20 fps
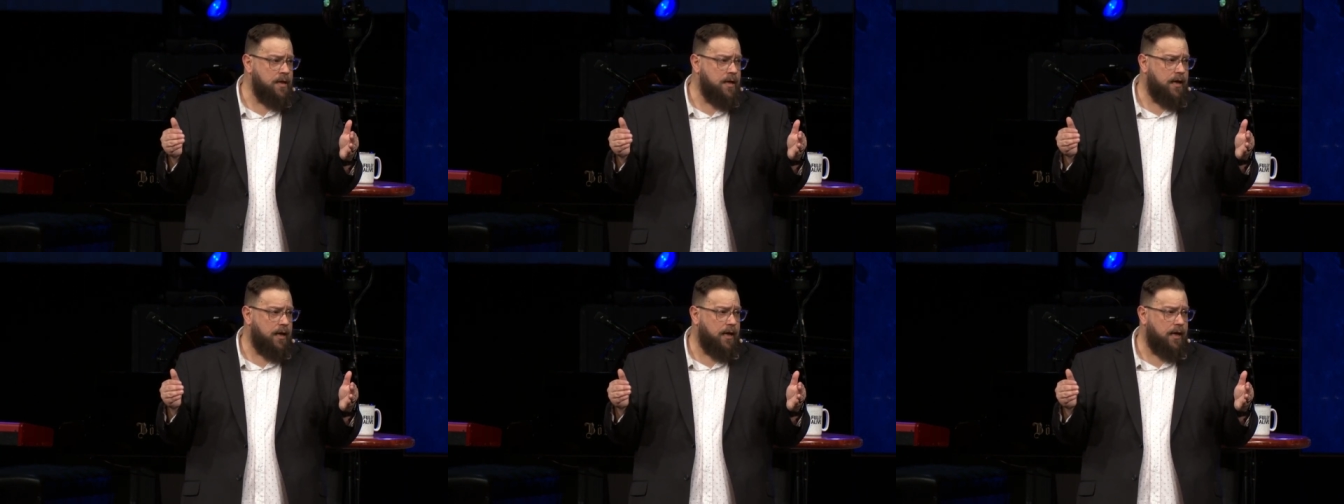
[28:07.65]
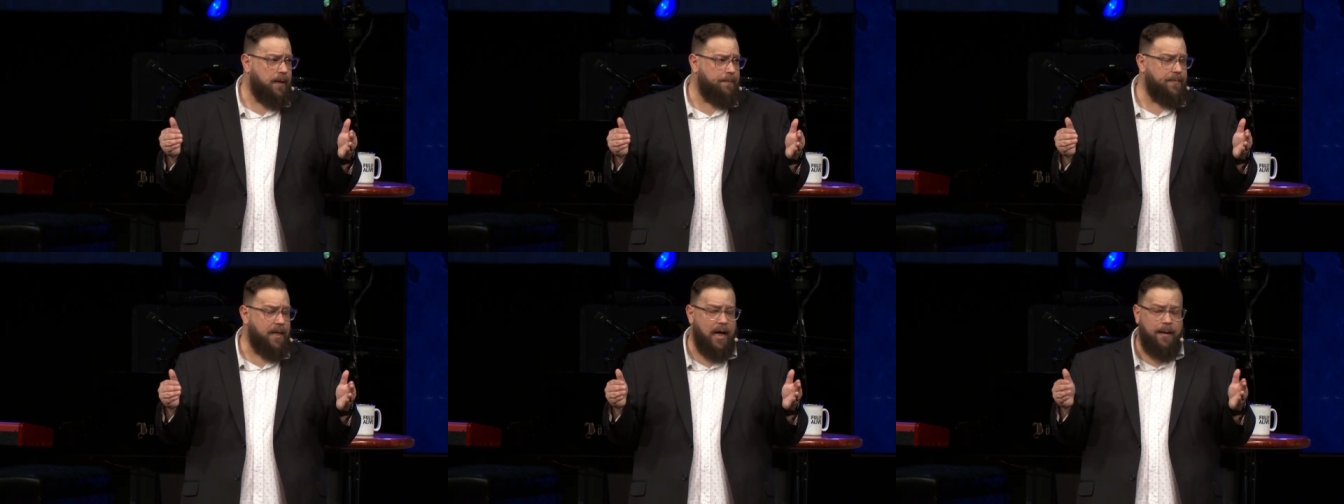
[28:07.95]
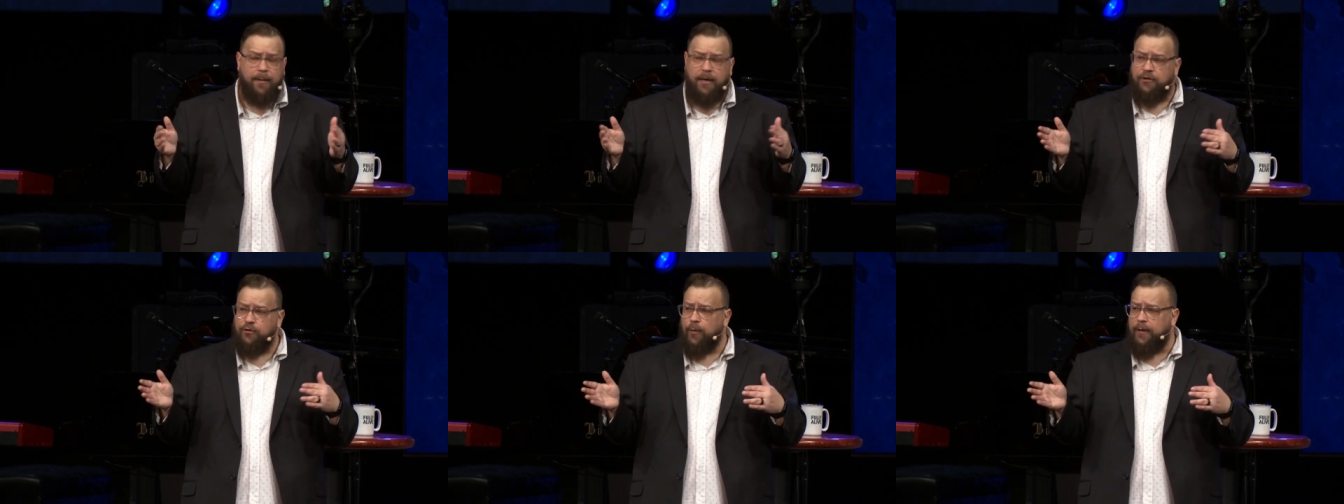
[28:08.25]
Um, not
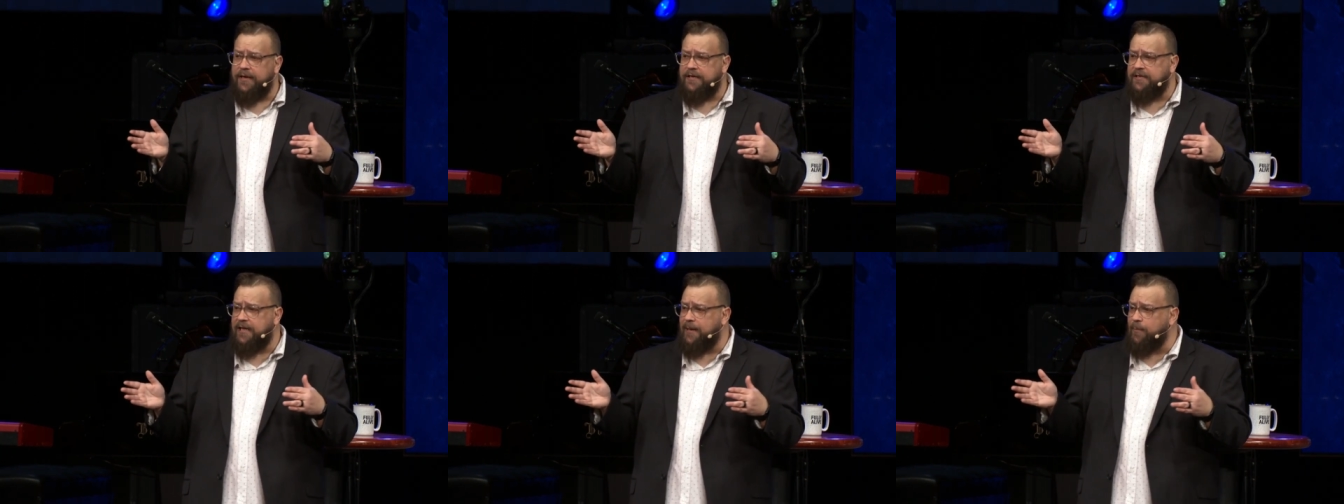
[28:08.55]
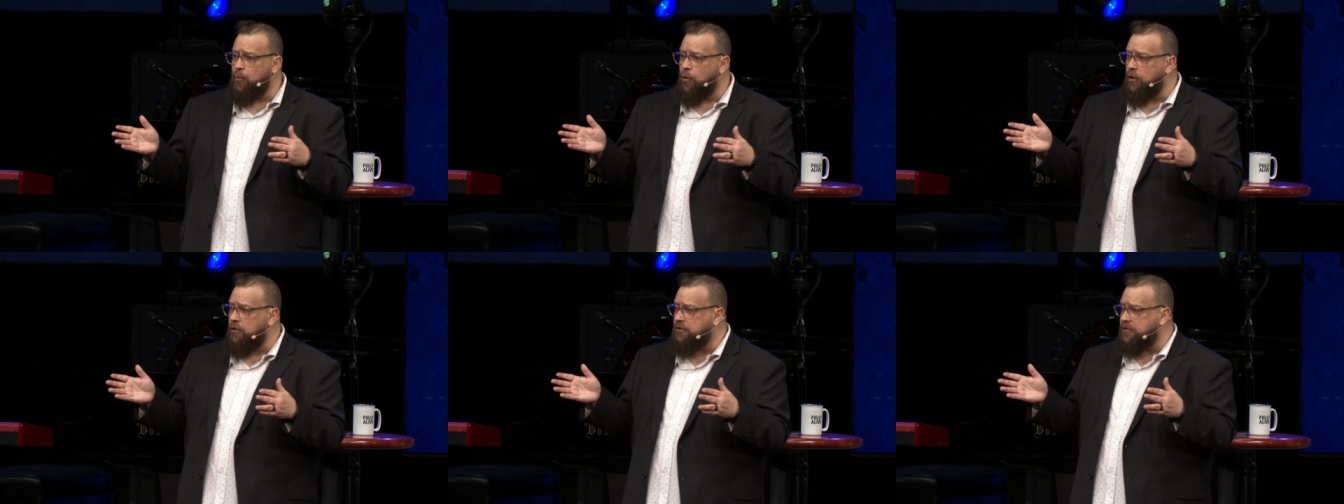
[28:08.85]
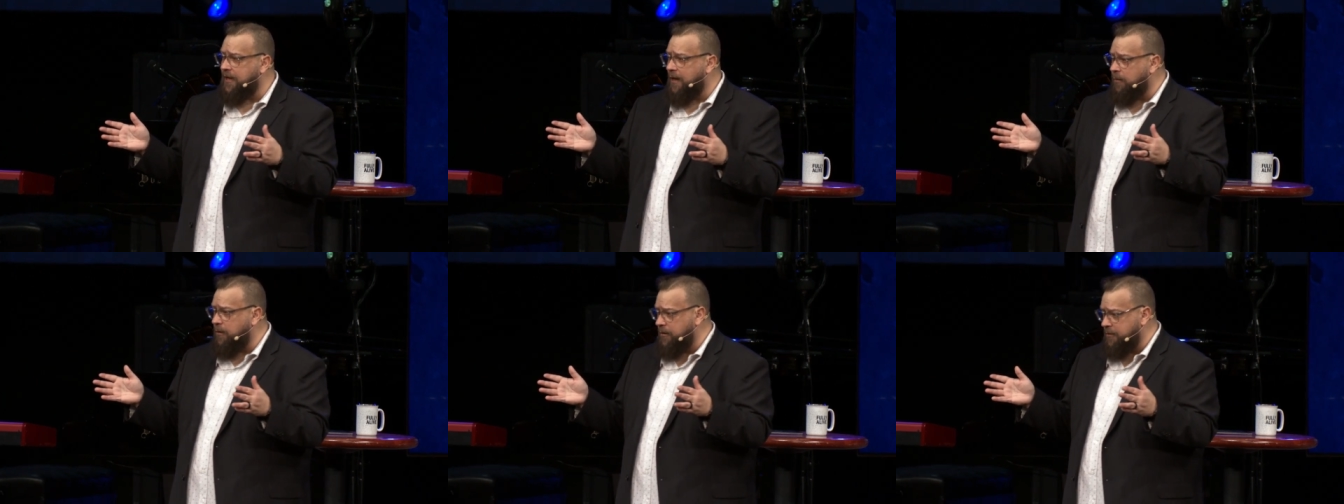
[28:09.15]
my 20s anymore,
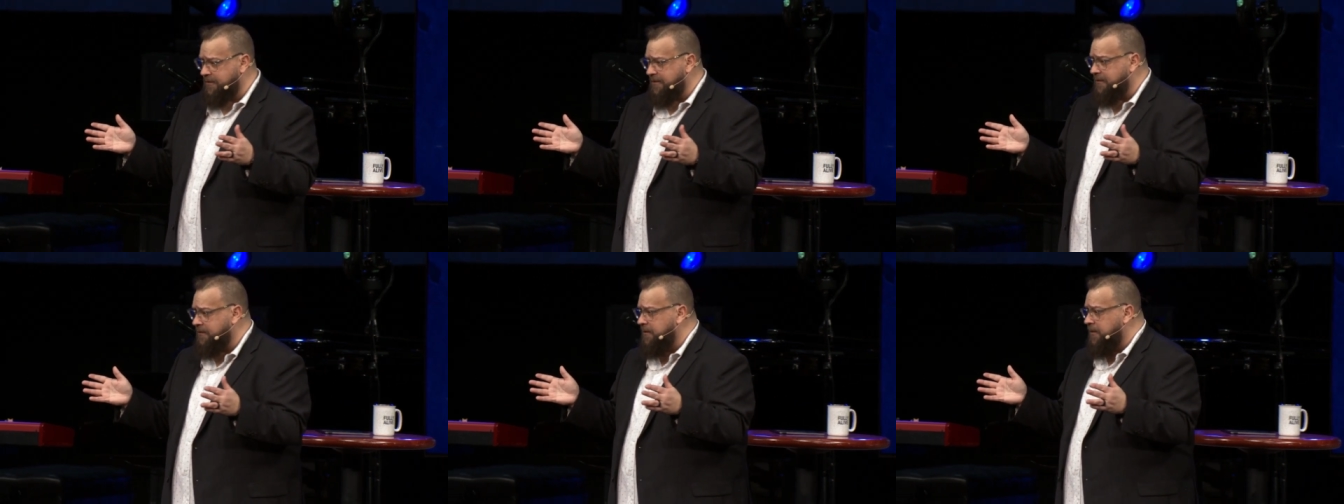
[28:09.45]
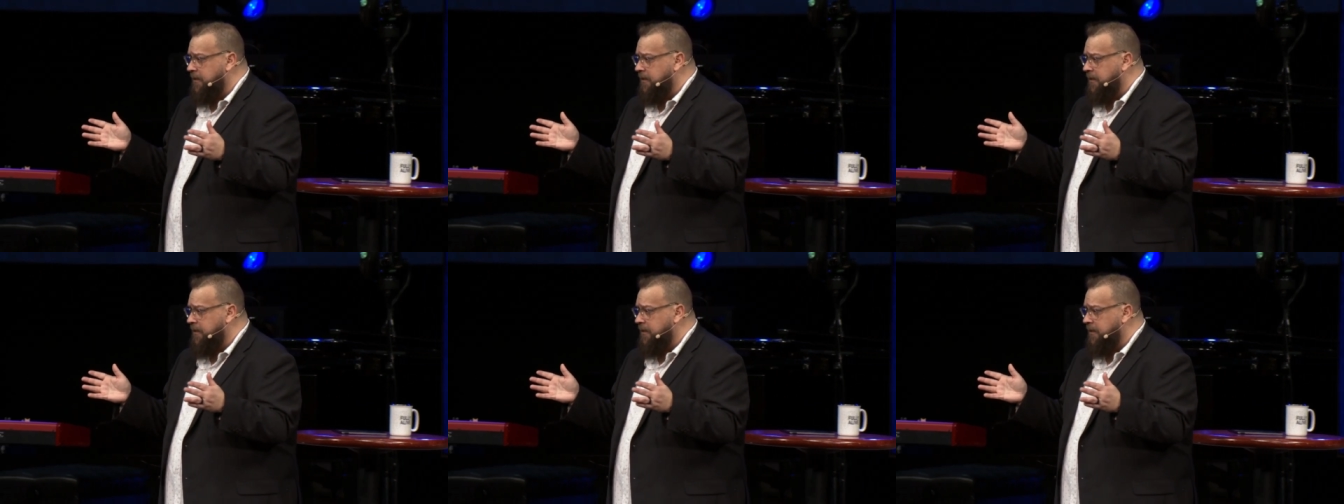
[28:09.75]
so that was